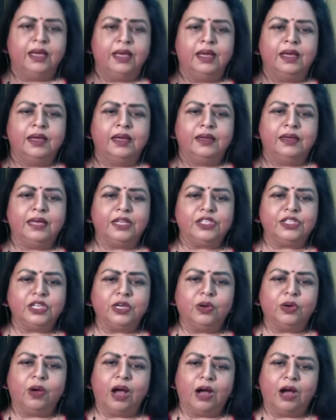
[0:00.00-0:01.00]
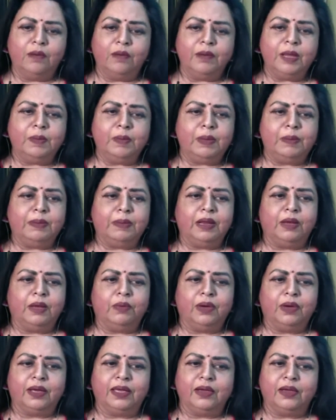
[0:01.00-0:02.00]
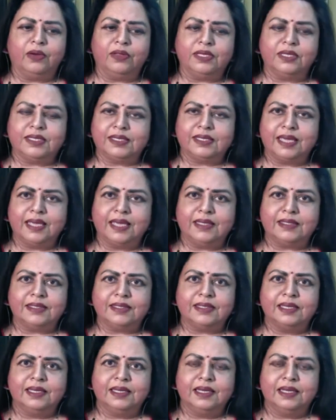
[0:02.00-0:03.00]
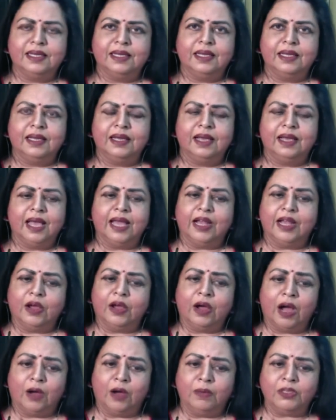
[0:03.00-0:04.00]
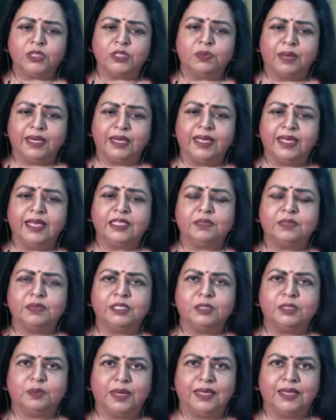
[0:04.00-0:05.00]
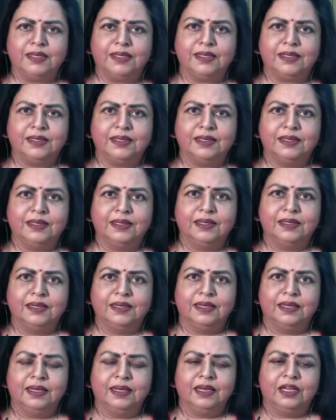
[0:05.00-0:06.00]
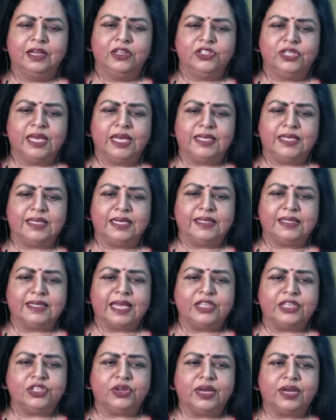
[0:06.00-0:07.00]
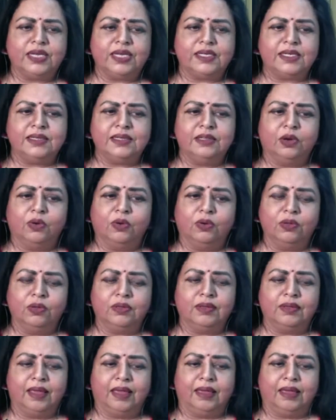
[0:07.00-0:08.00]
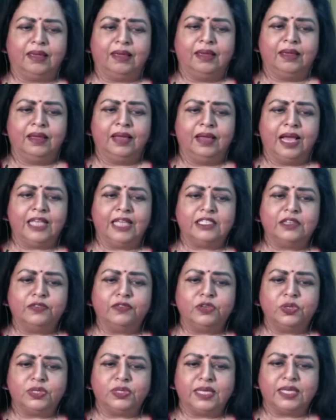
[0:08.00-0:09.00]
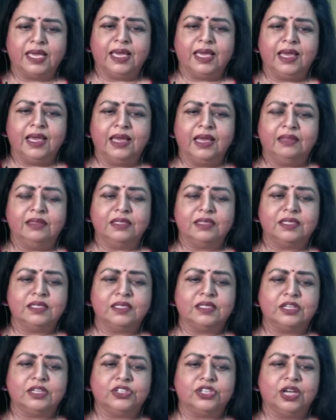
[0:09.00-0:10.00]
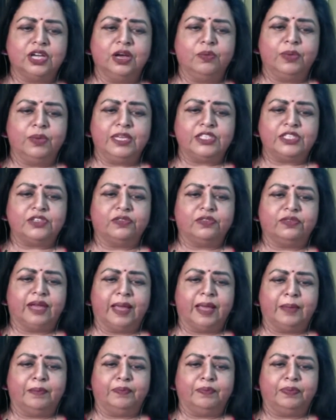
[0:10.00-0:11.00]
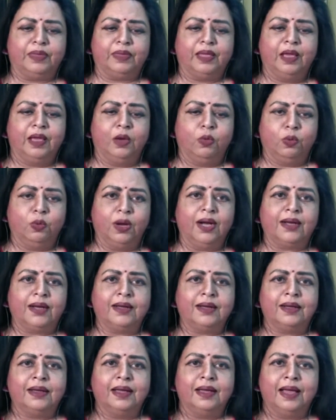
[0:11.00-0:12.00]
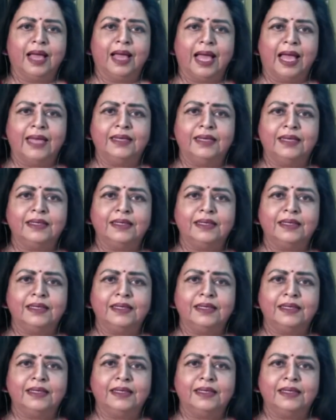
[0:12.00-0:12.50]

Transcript: Does she know how many people are working on this case and how much money has been spent? She has exaggerated the whole thing as if to say this is a sheer waste of time, work, and